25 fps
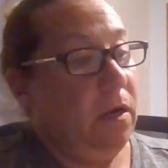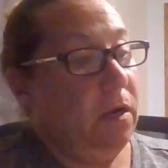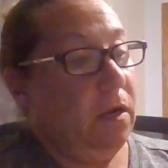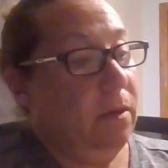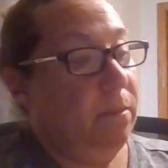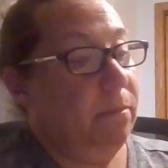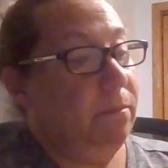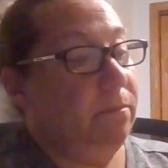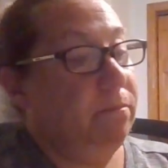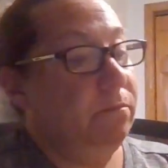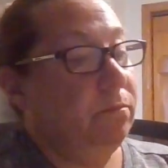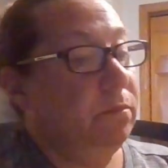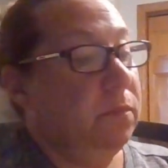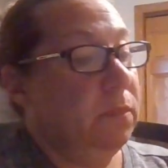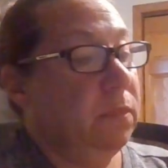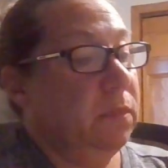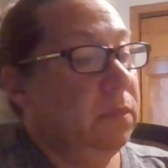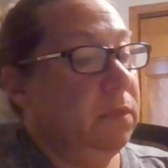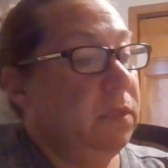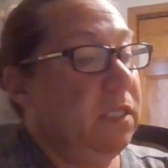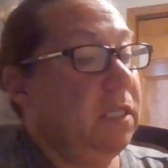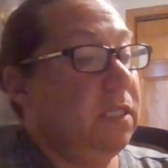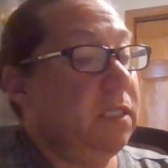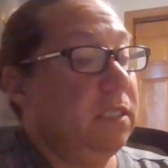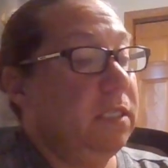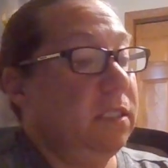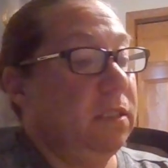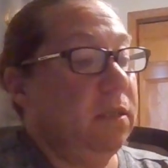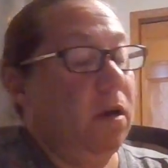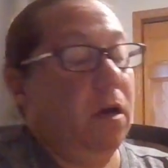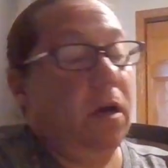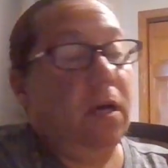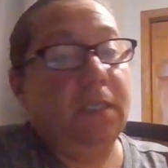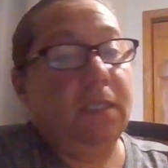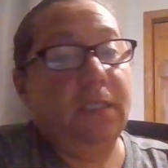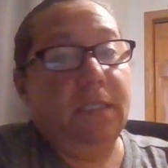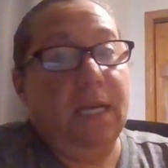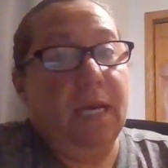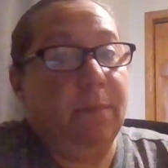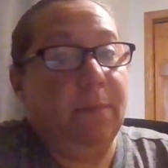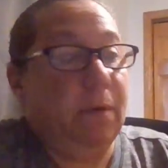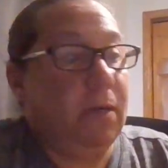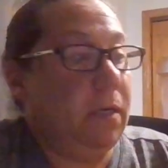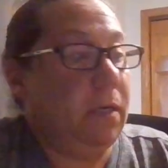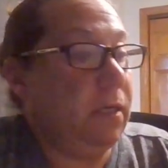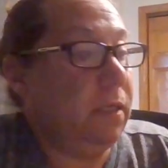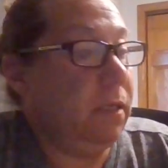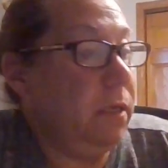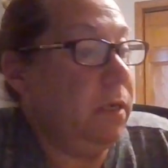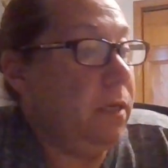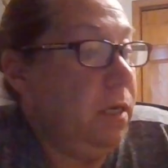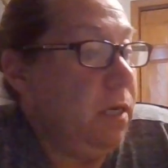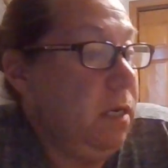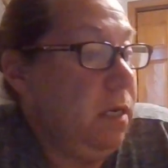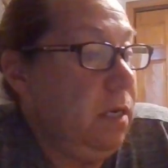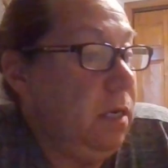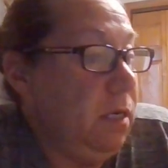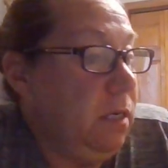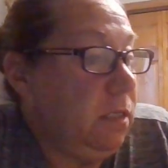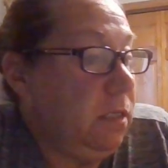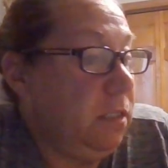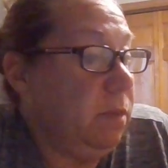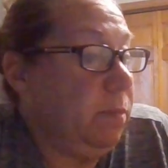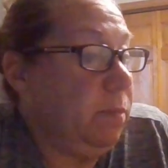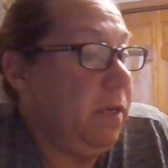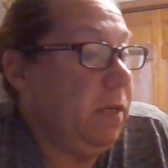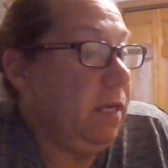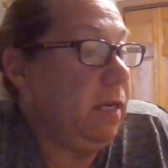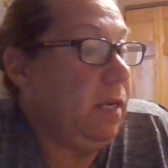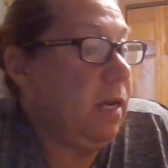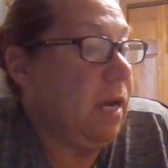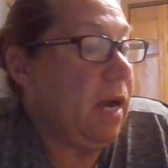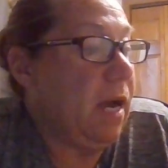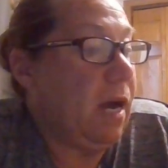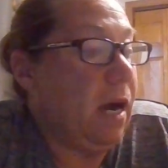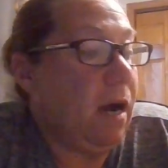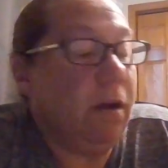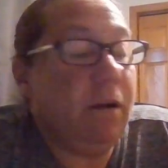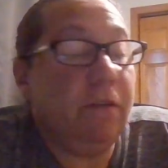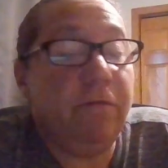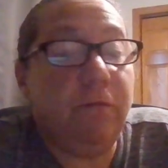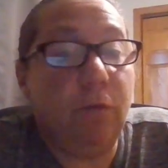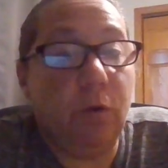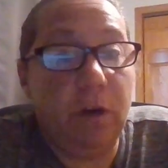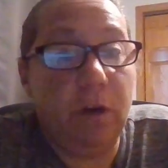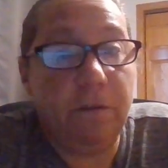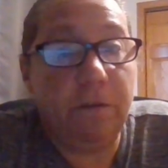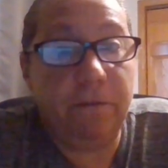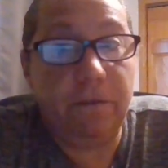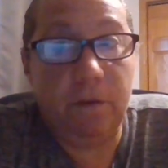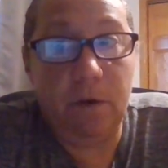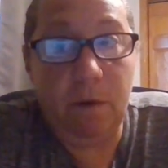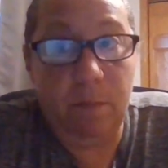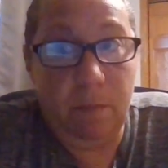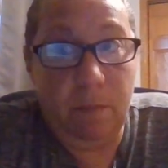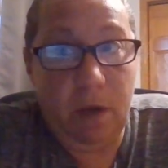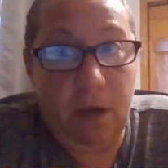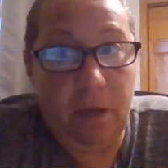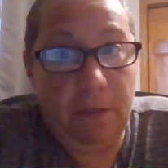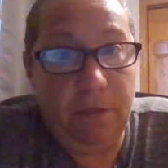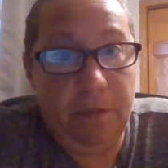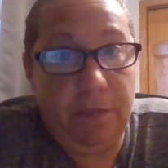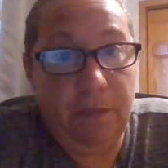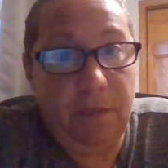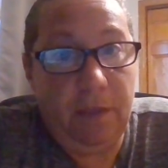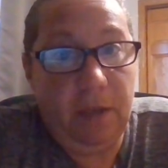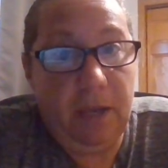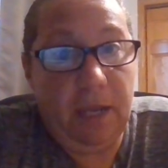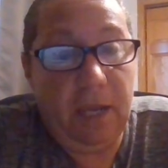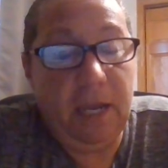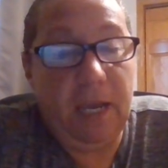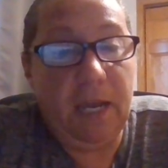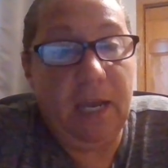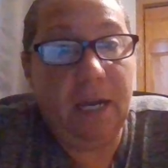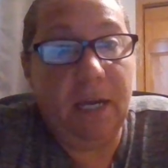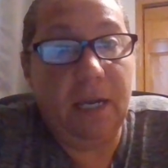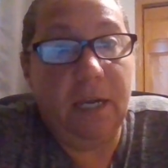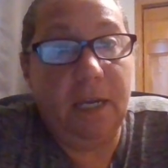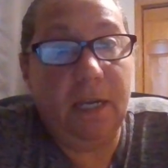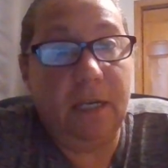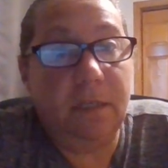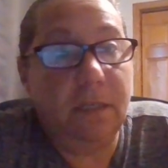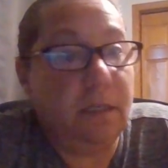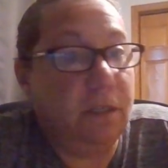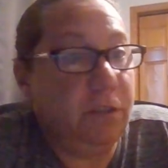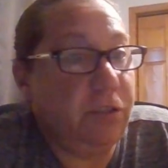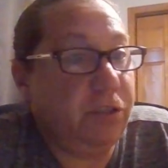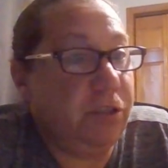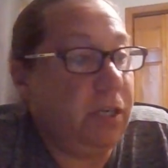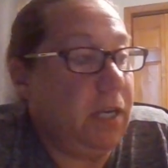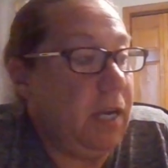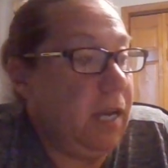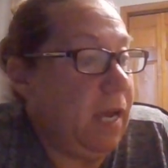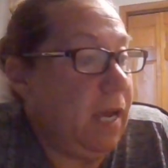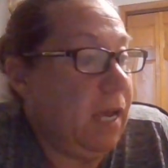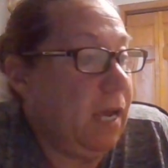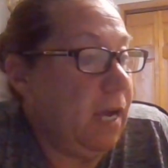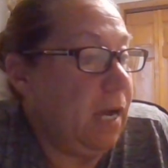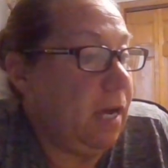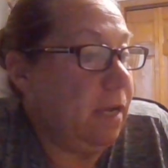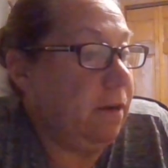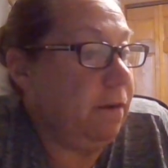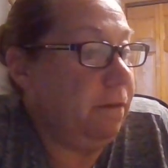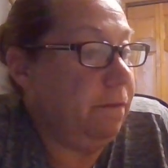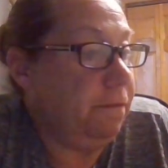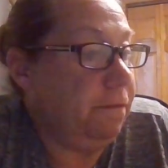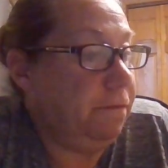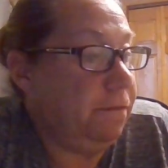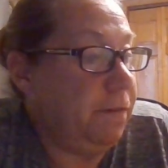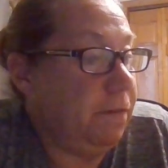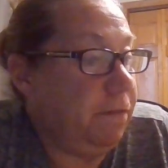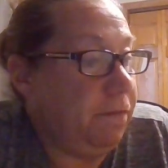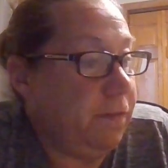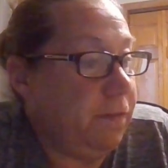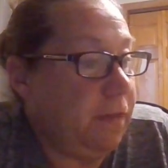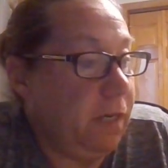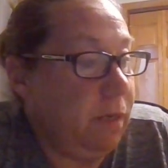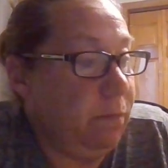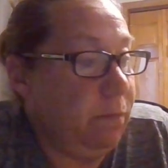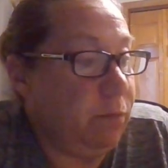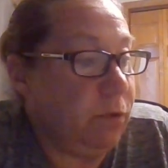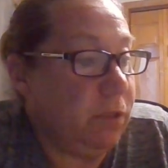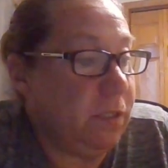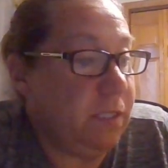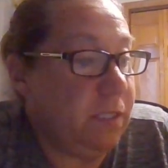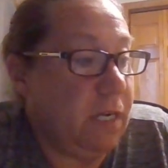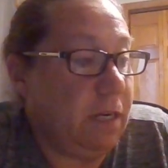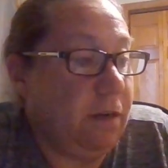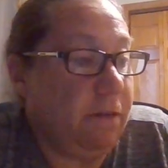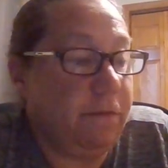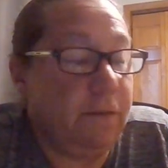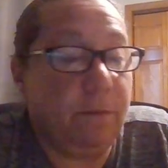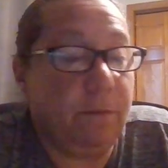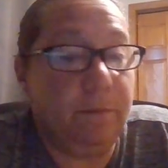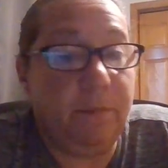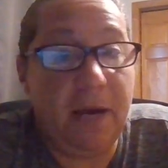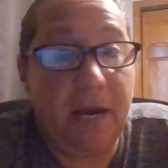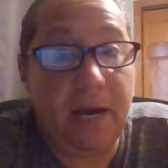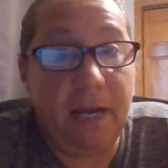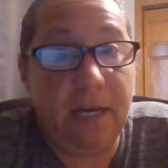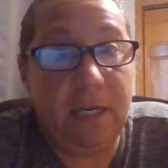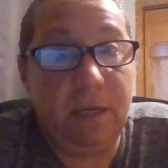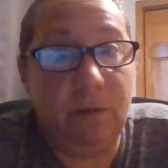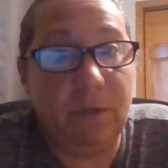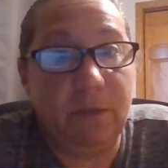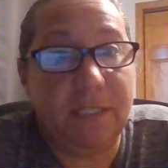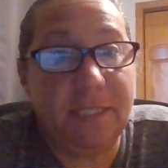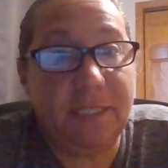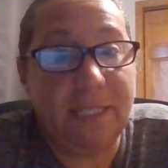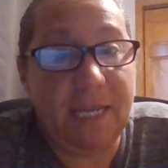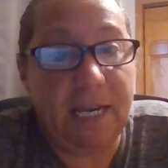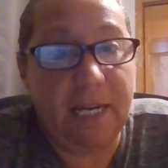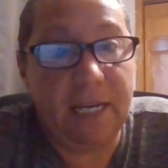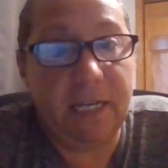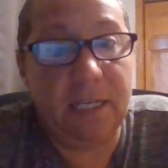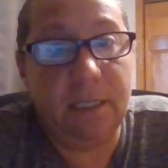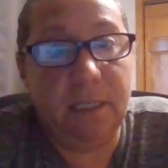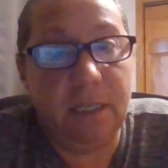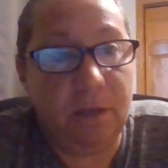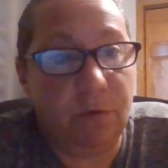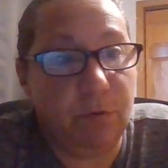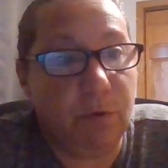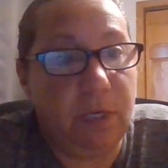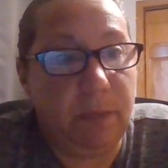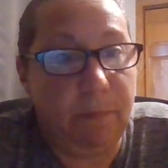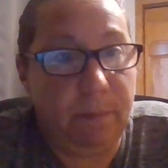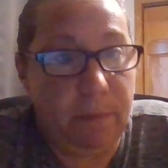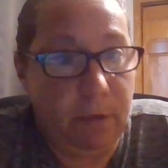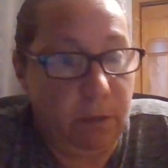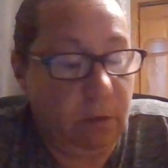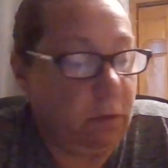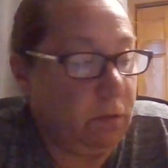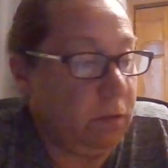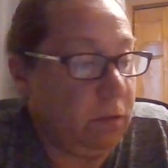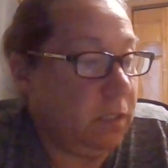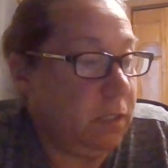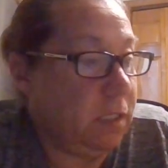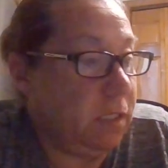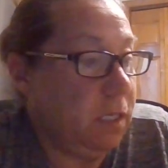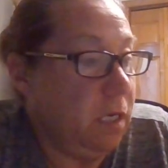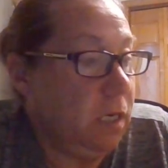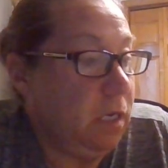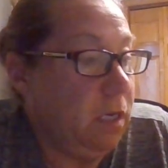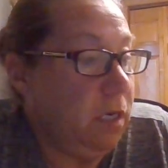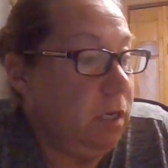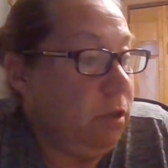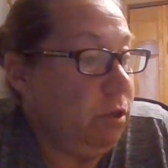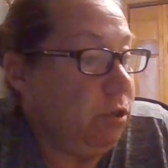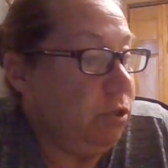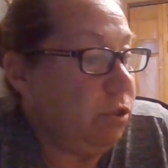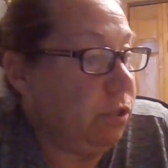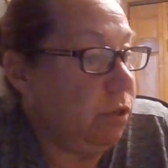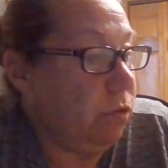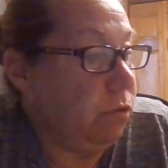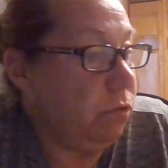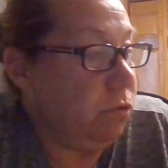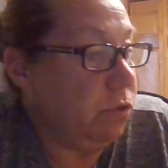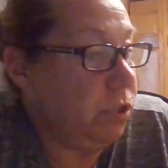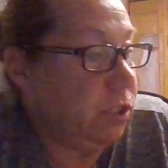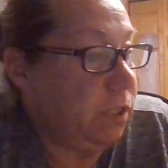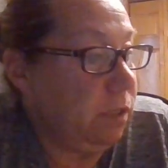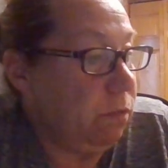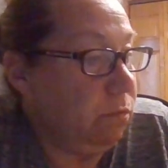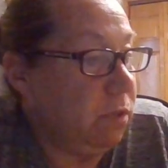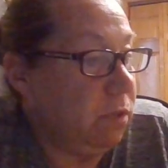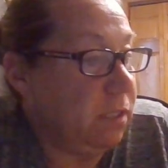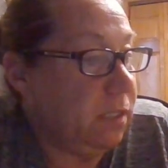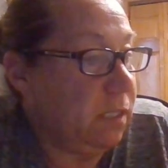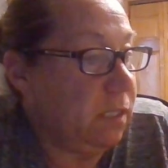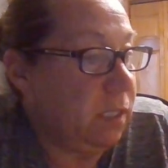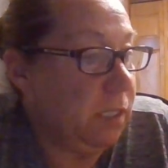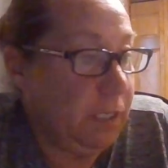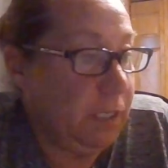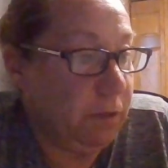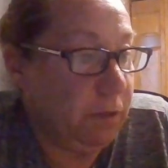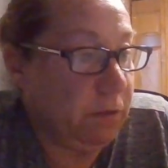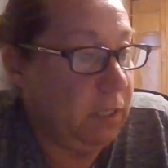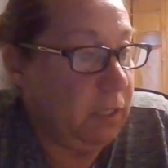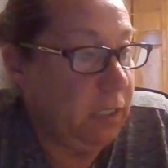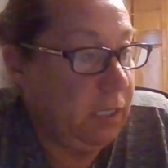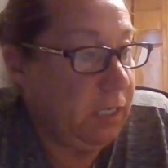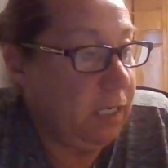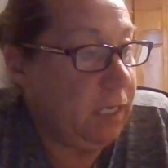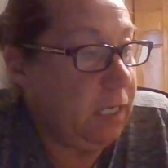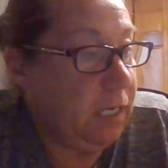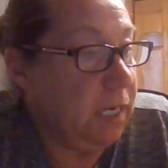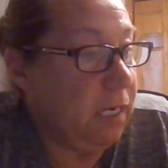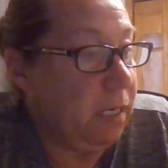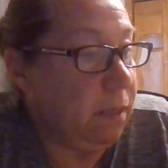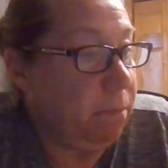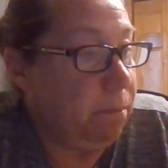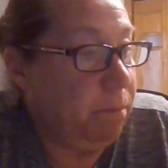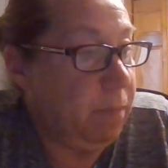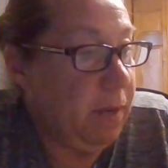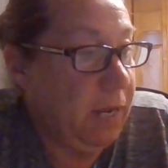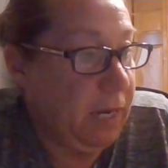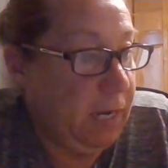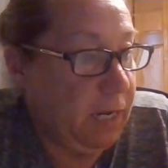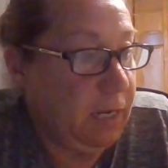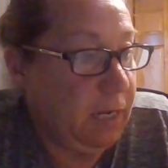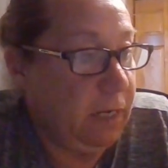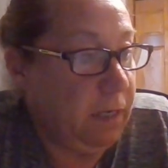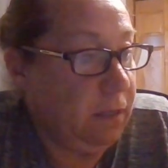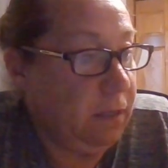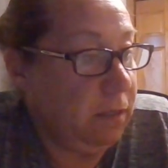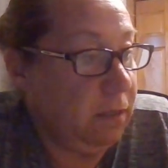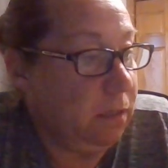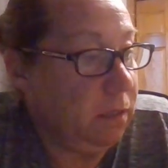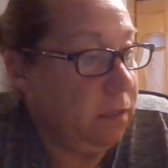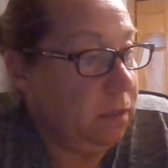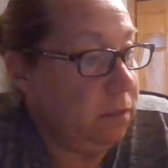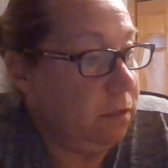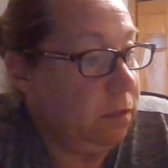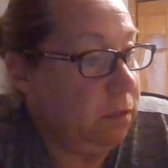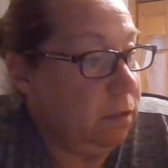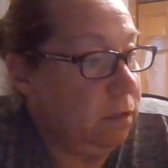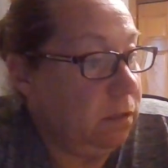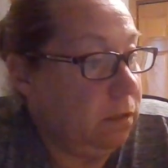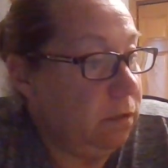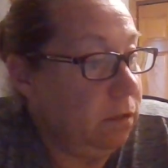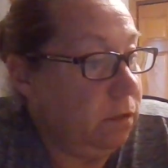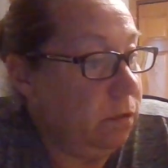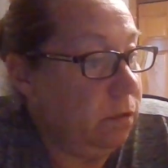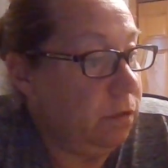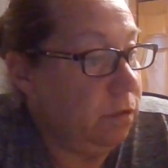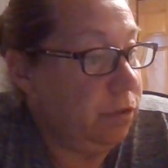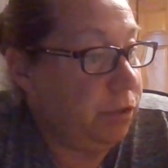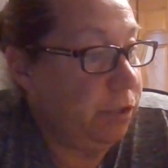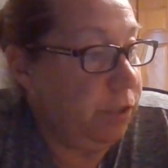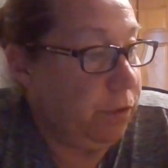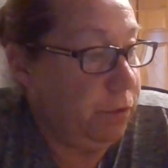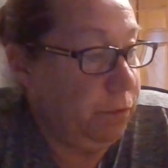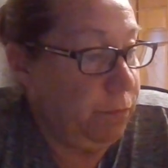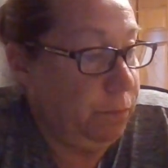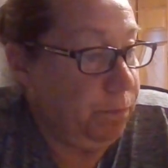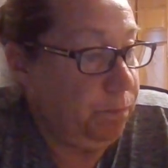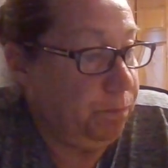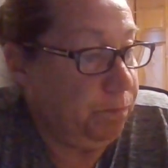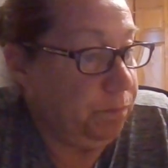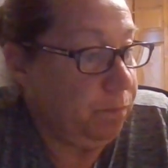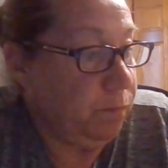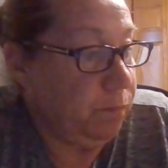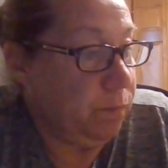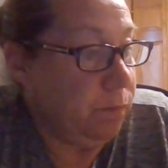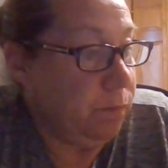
Um, this caused Emma to be out of work for a month, and she had 15% of her body with second-degree burns. So she was clearly in pain too.